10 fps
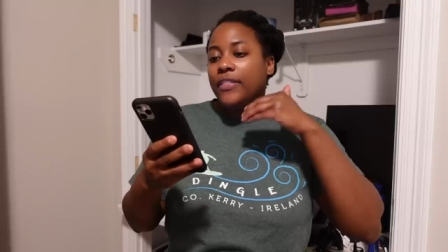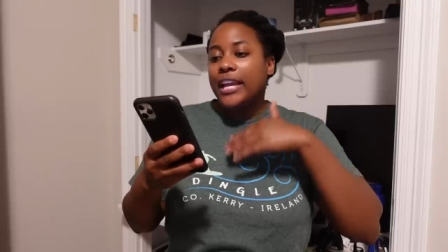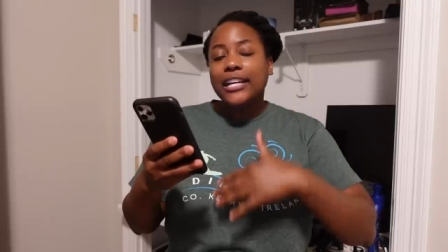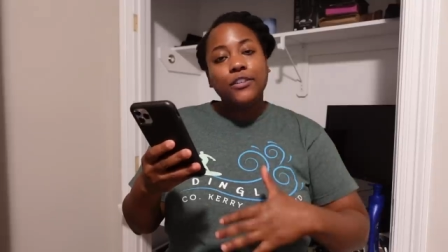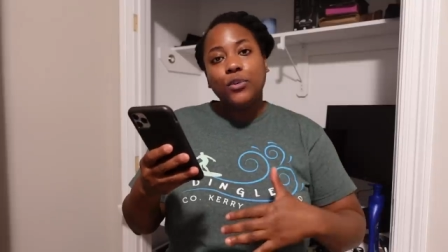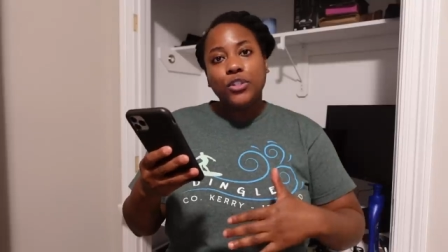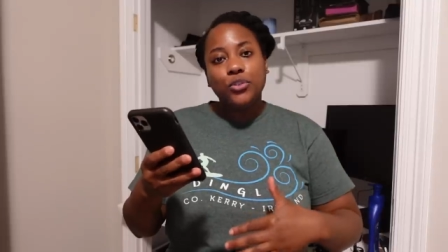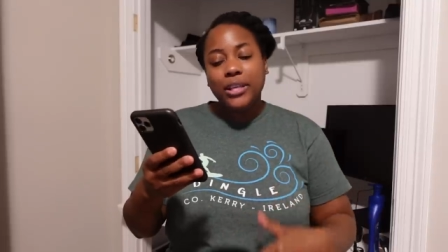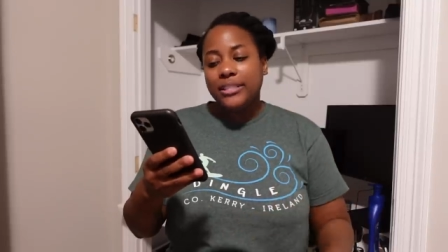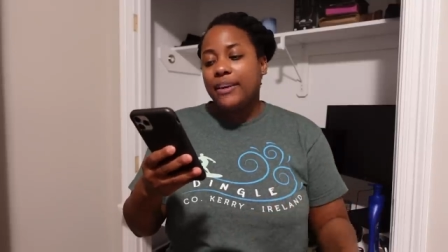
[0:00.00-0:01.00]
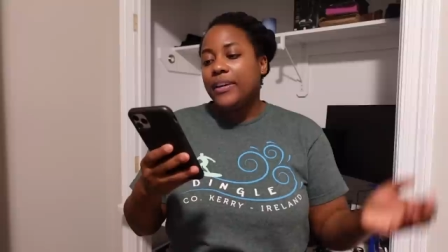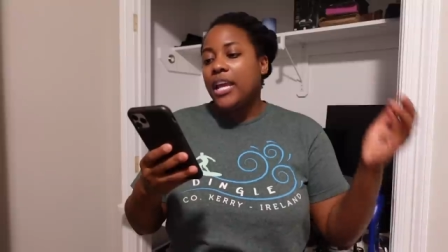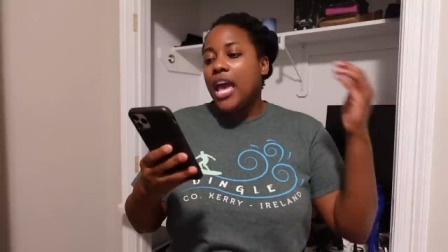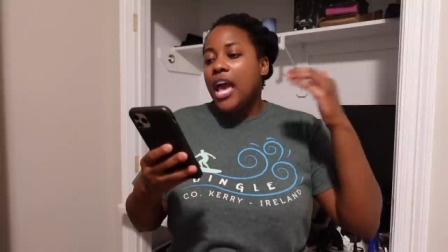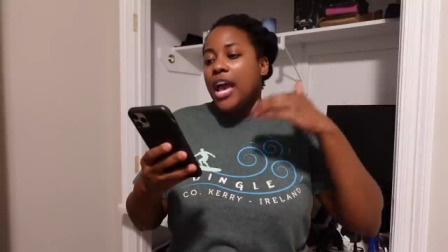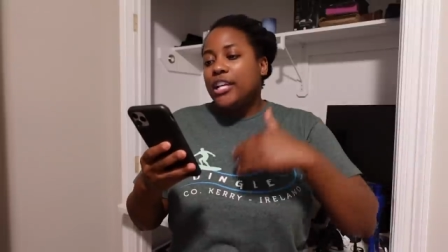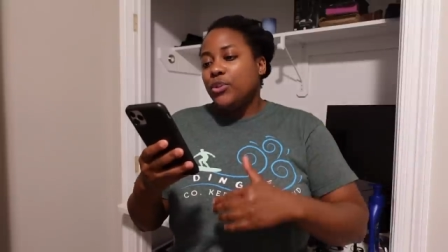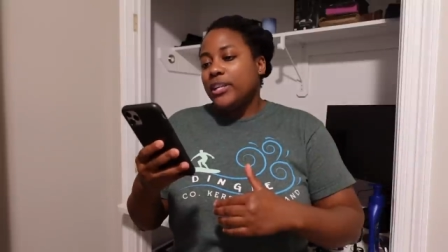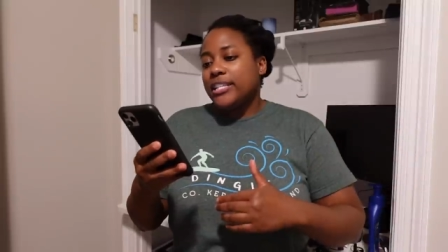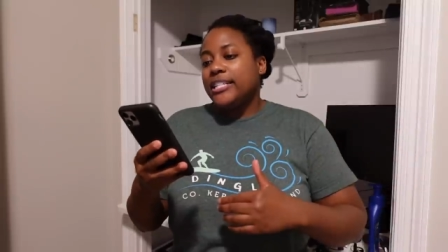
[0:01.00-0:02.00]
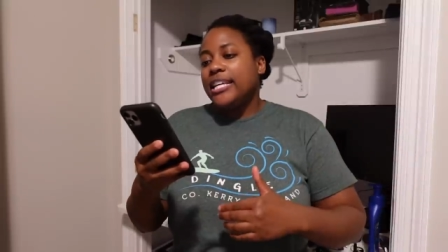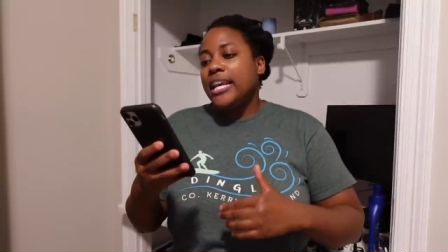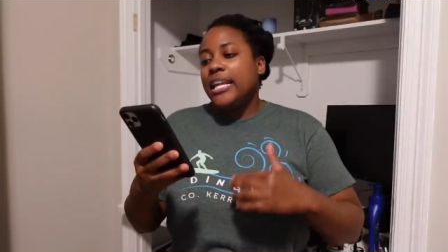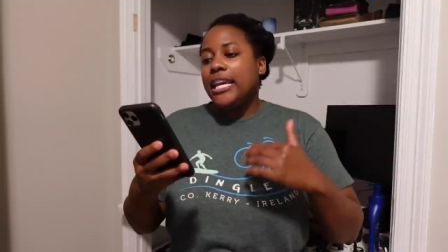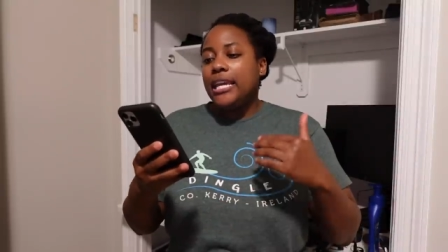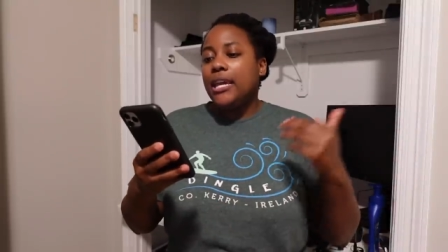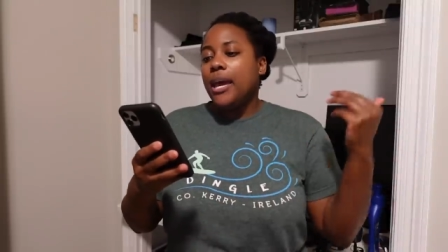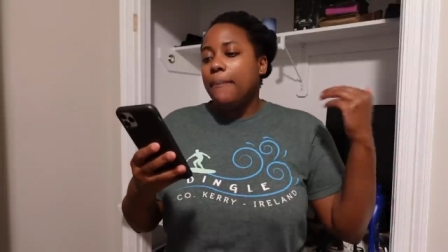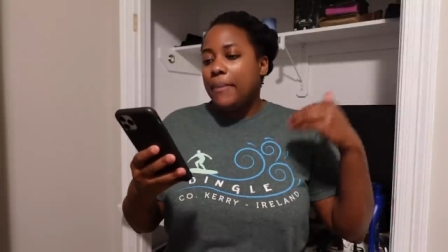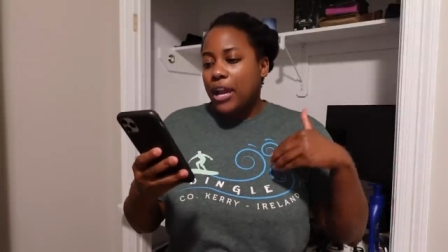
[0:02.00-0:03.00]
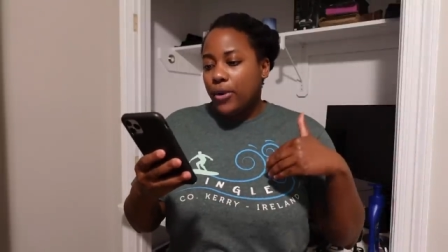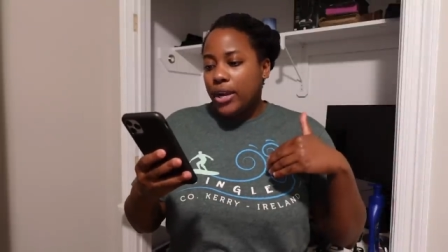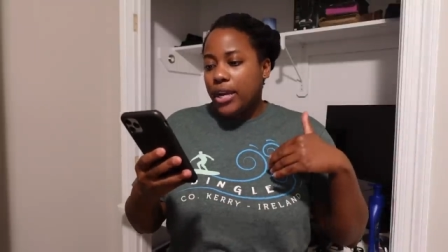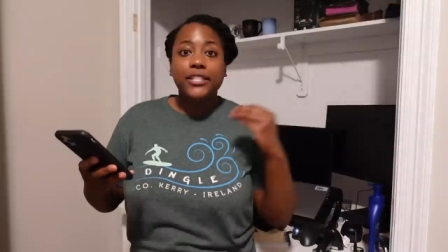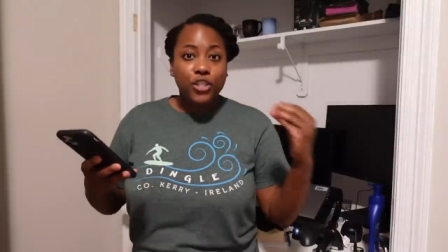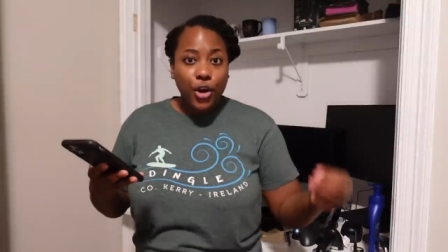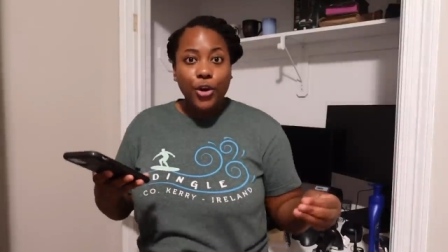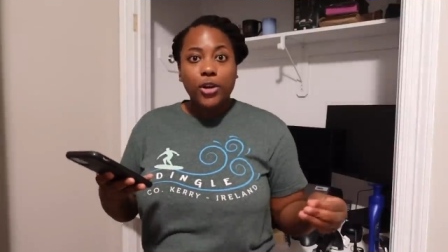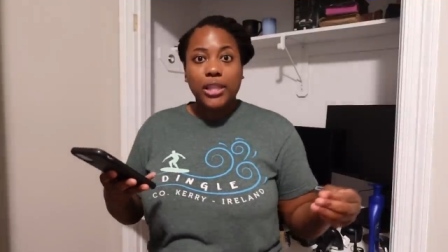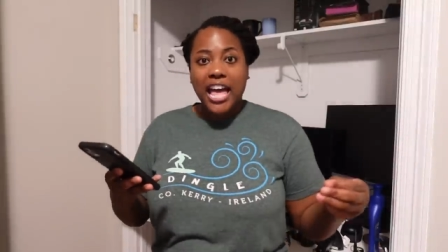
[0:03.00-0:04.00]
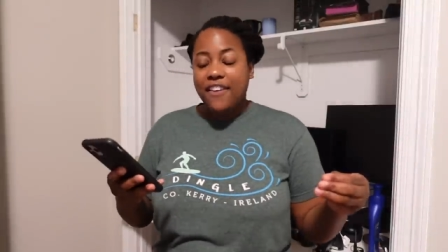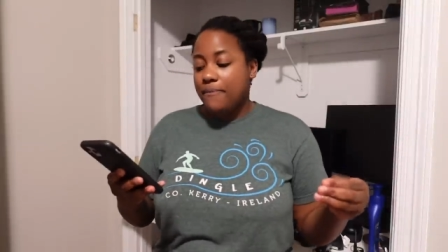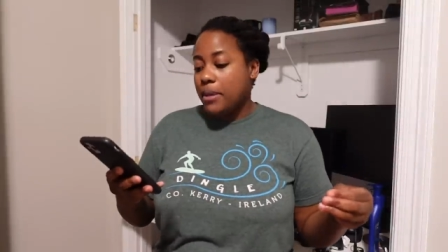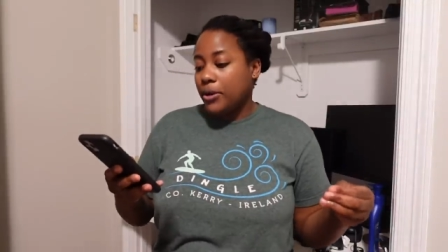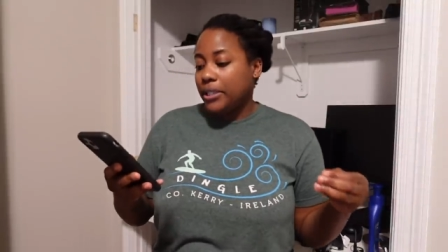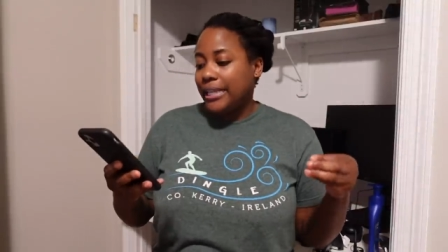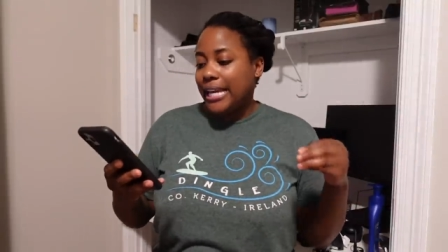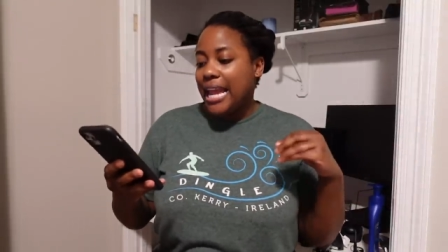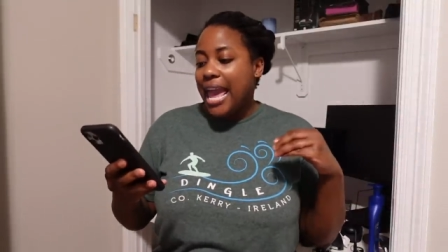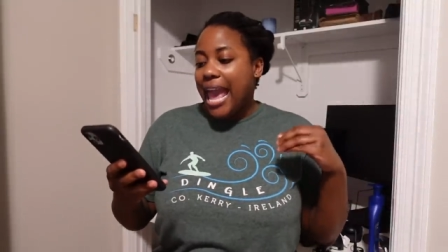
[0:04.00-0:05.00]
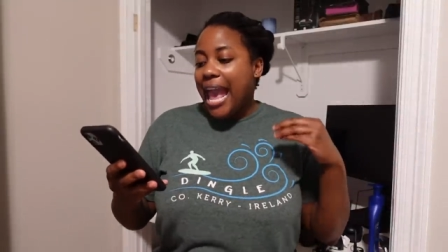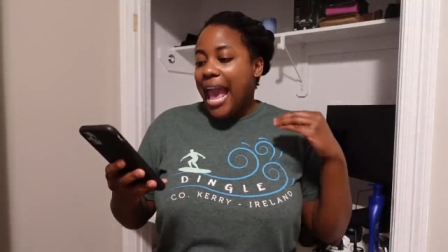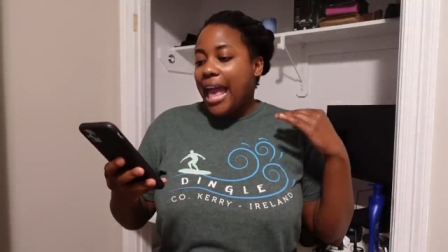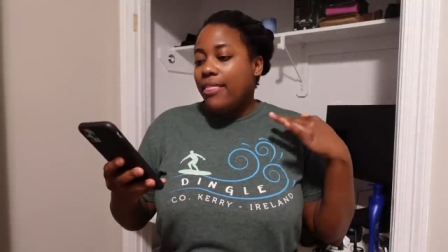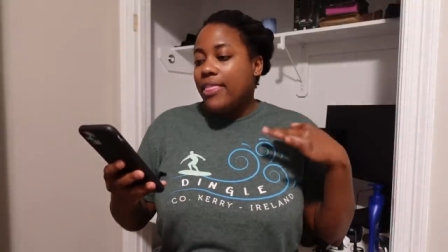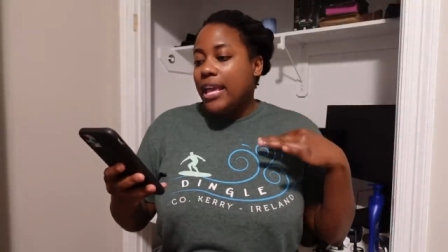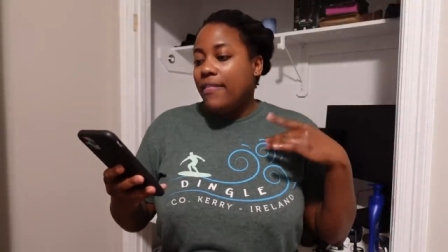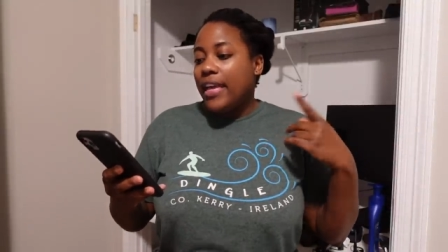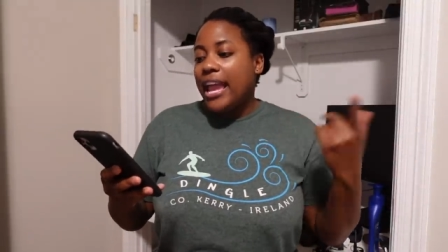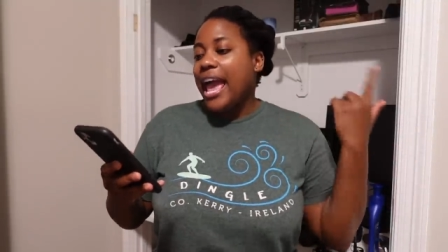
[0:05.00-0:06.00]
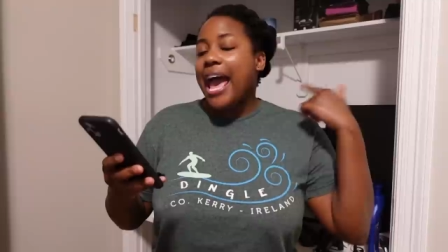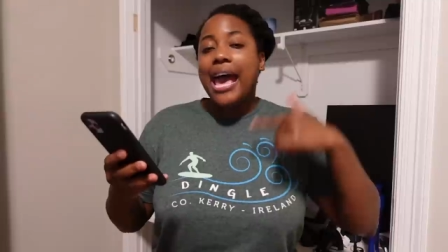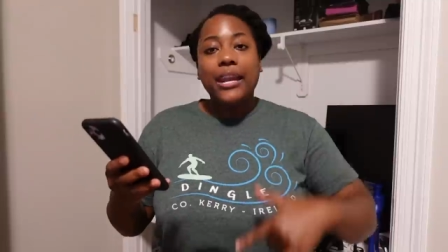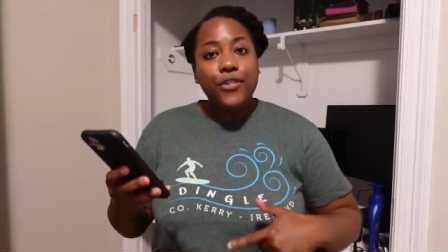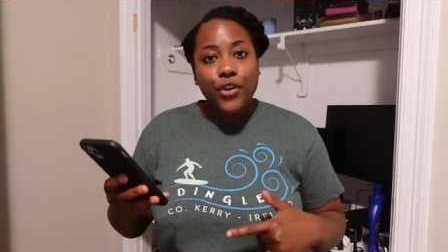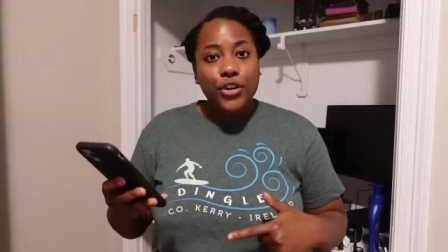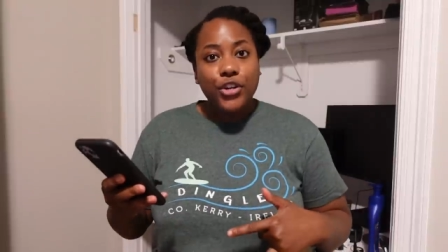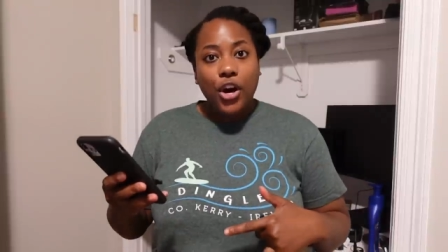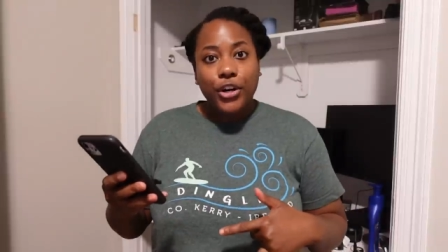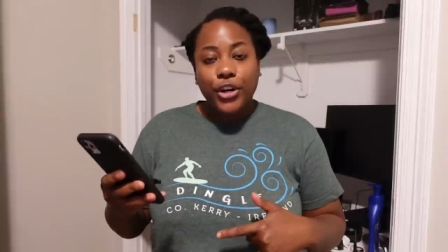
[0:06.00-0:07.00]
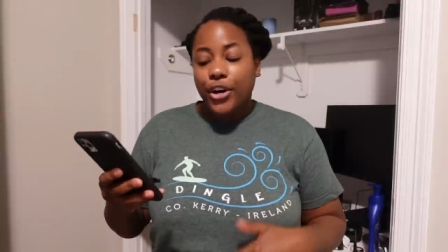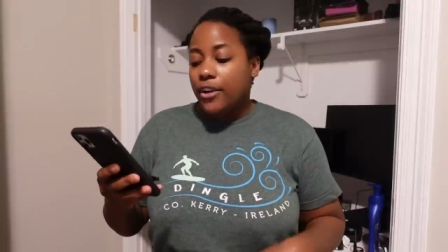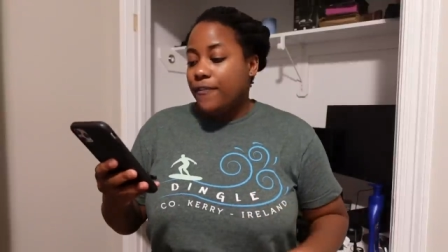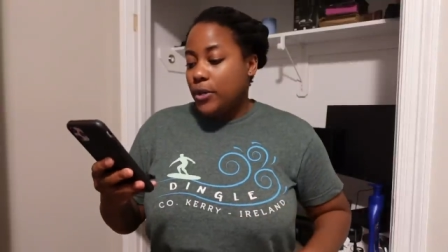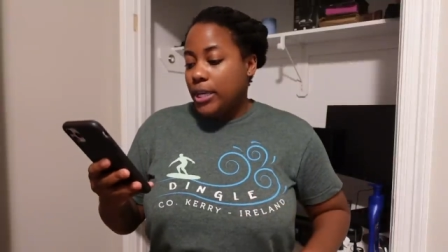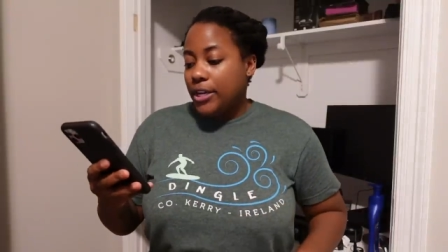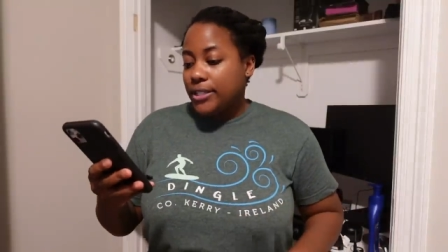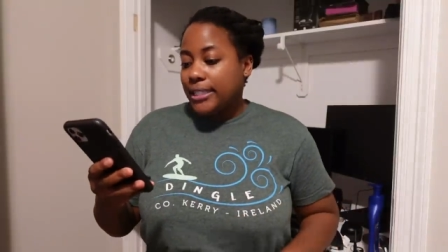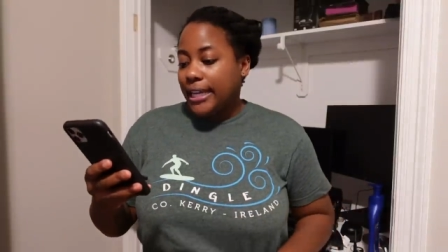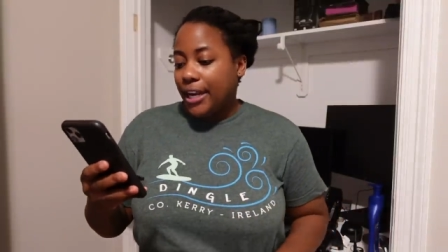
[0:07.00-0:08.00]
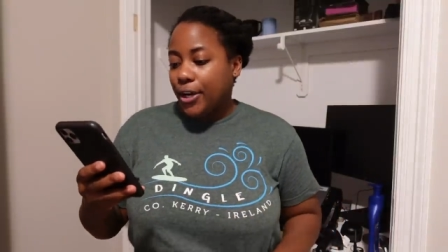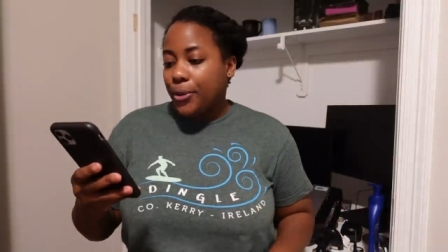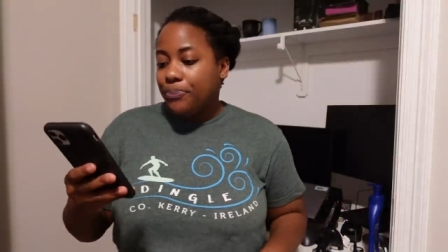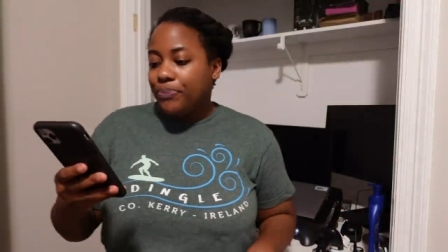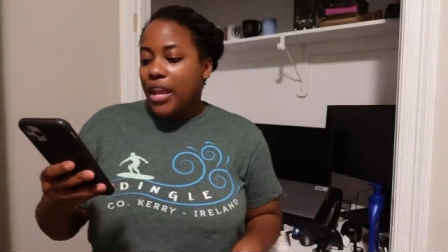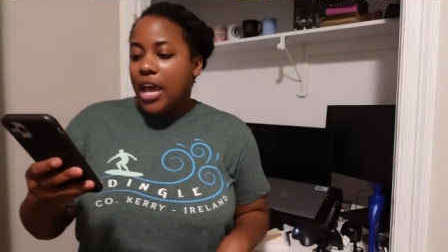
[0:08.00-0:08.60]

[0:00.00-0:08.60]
They got divorced in 2007. 2010, he married his current wife, Marilee, and then they had their daughter a few years later.